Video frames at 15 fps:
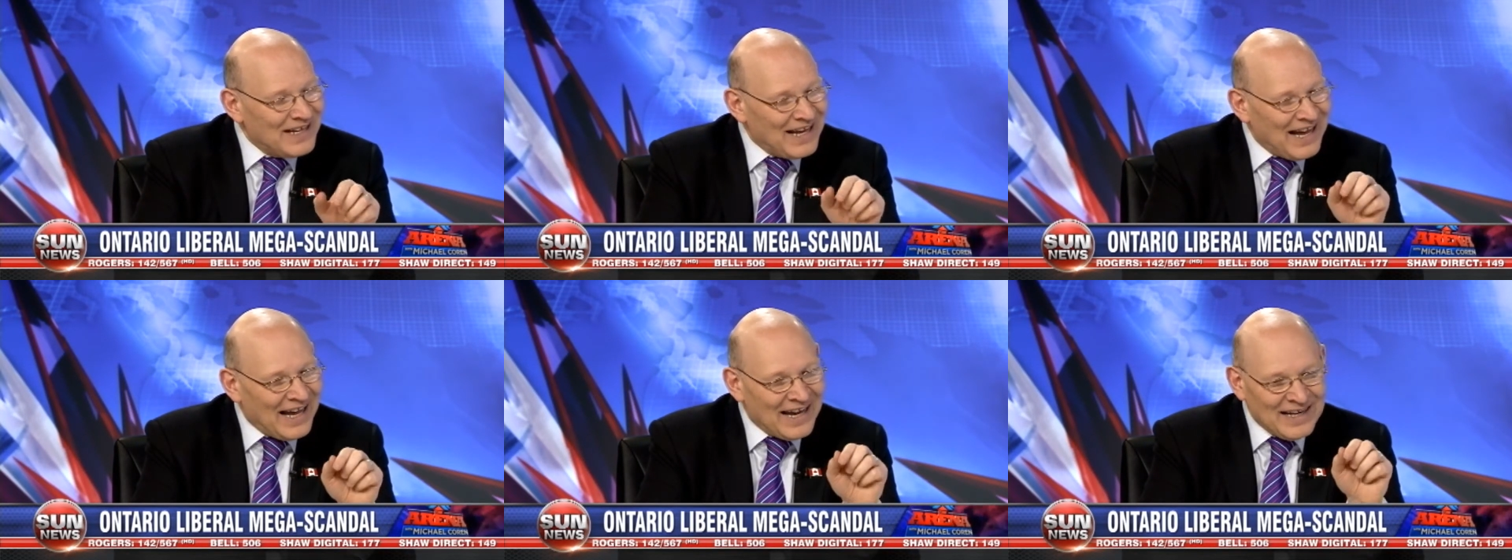
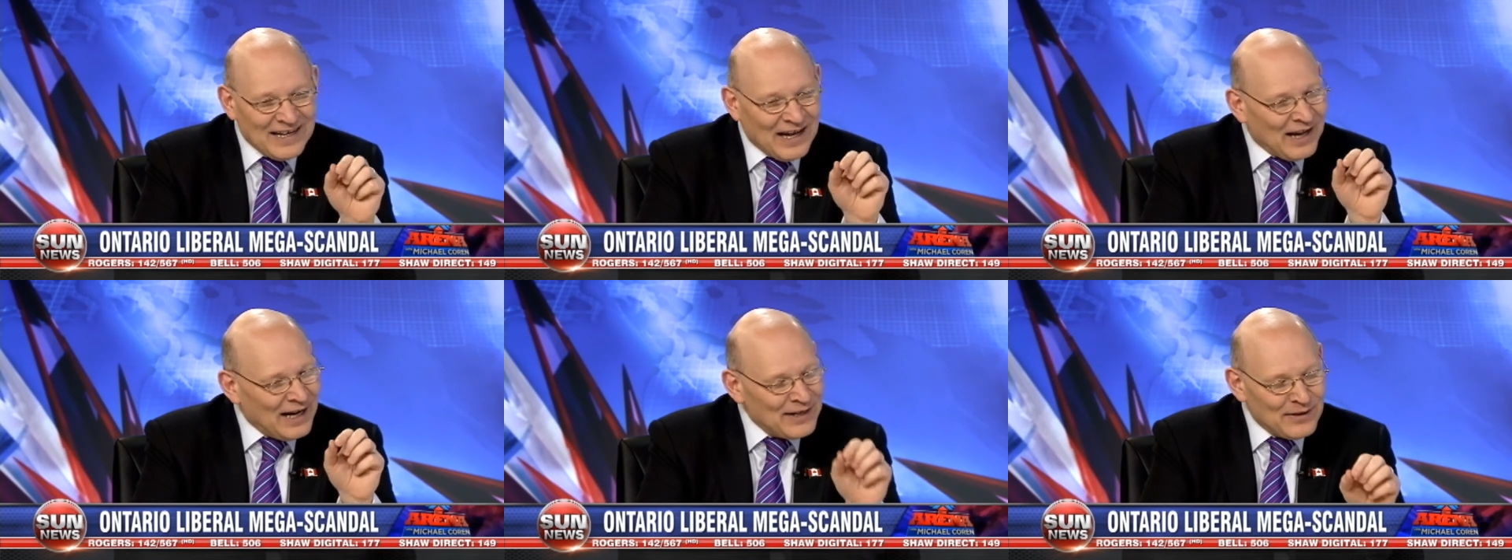And
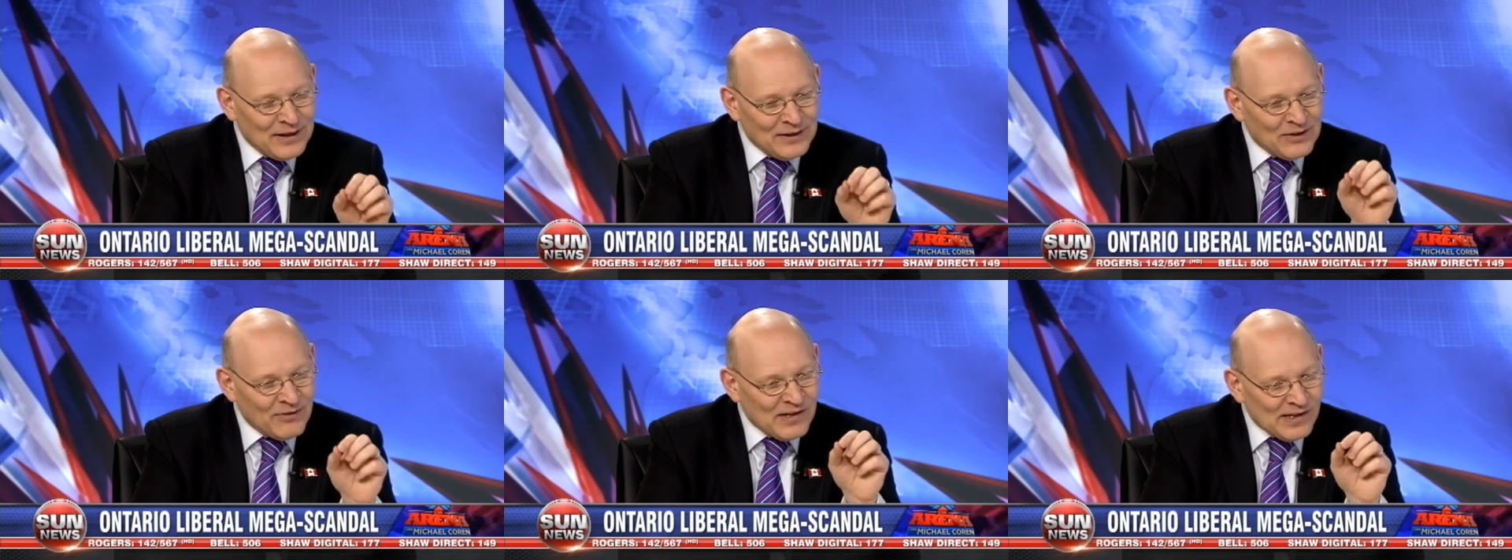I think
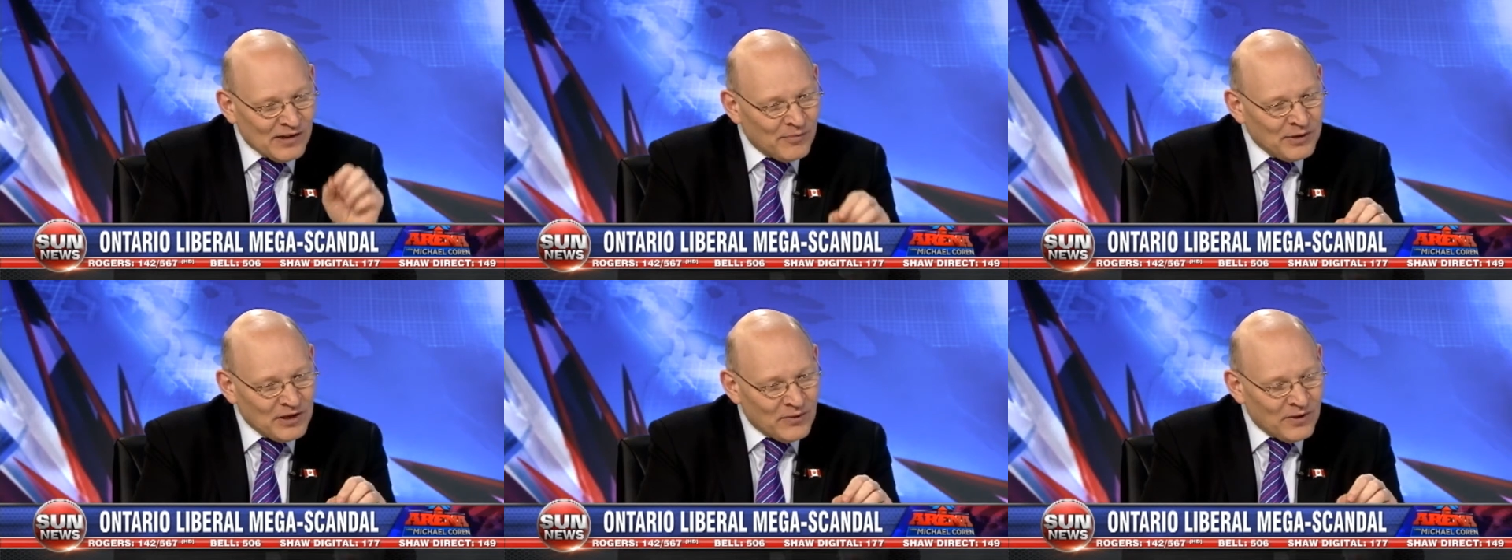there are so
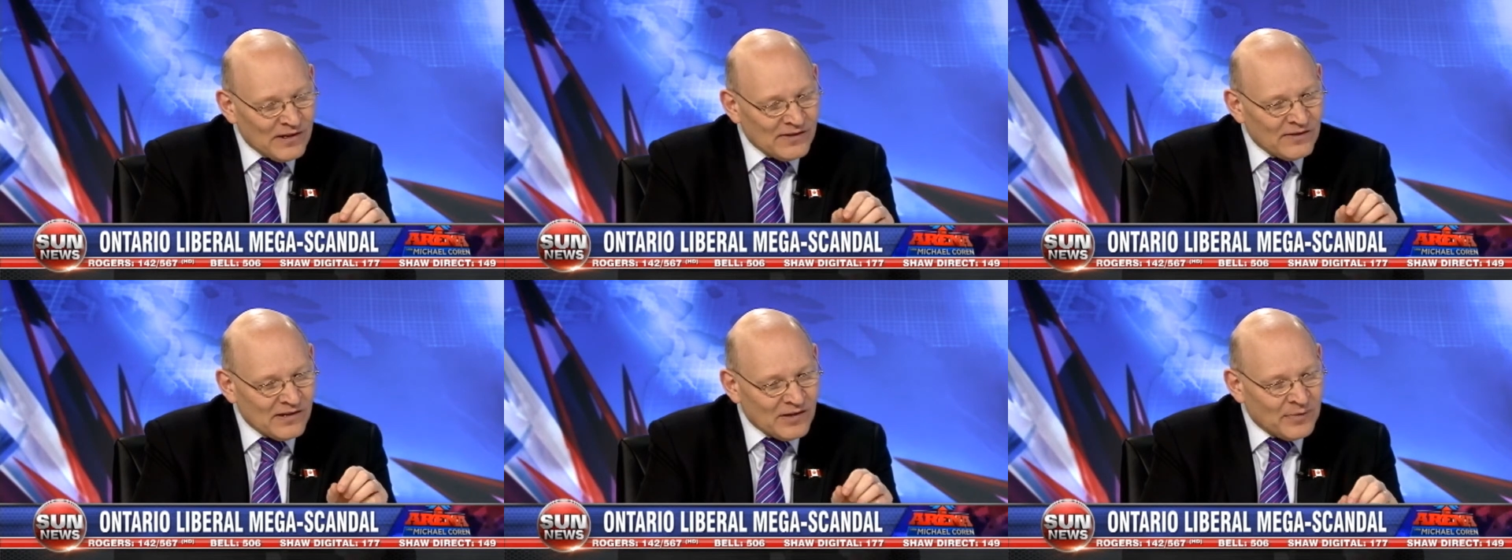many
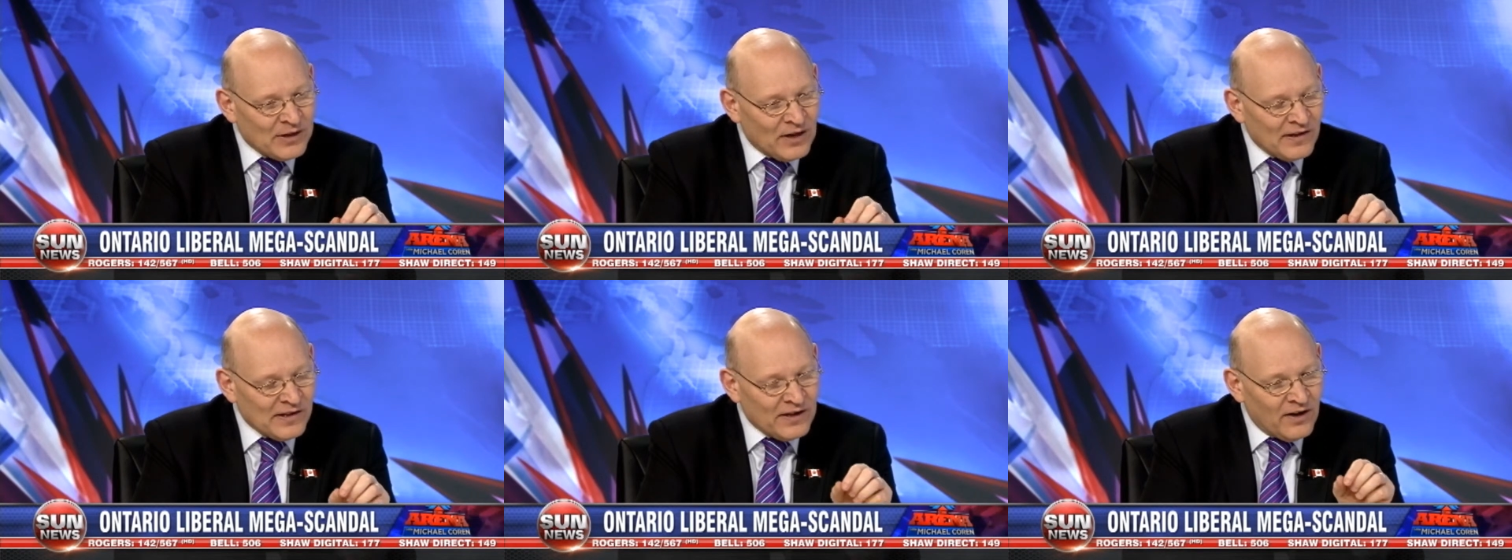questions to be
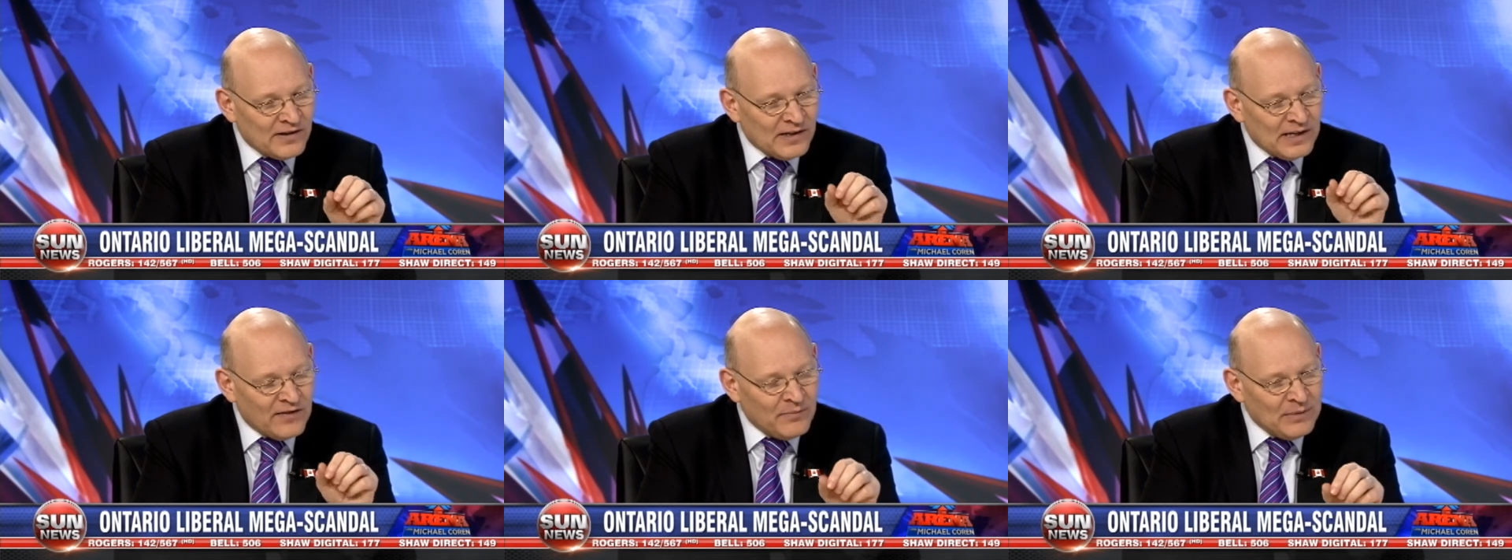asked, the answers
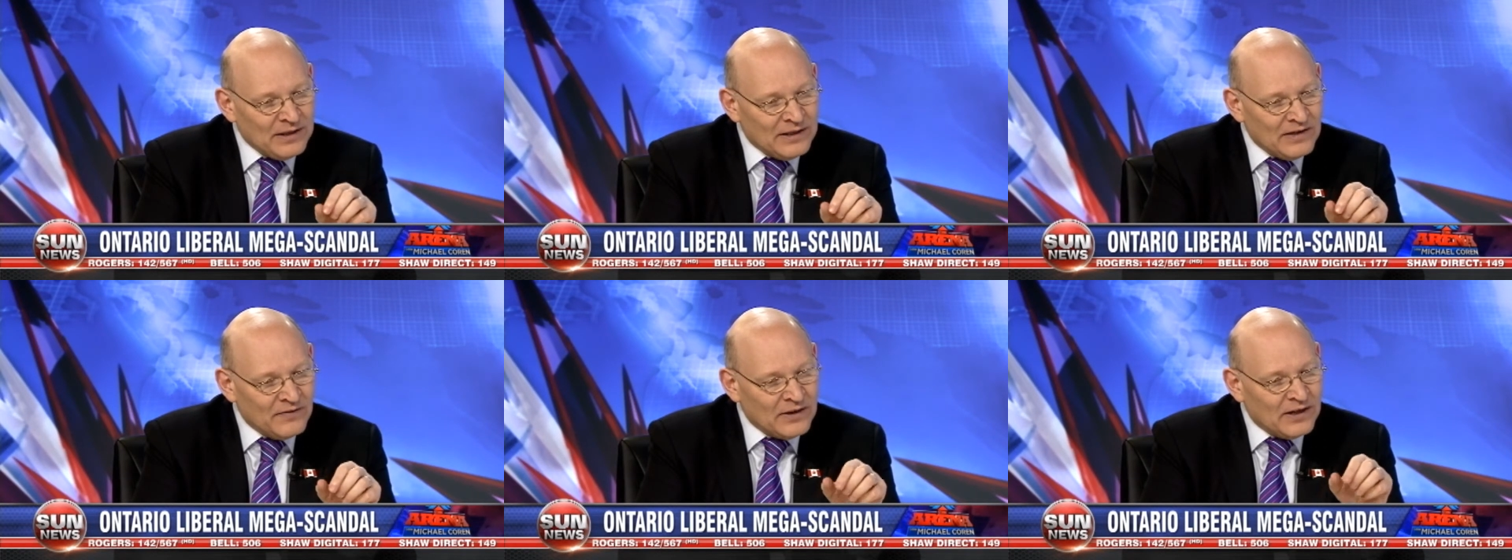haven't been given.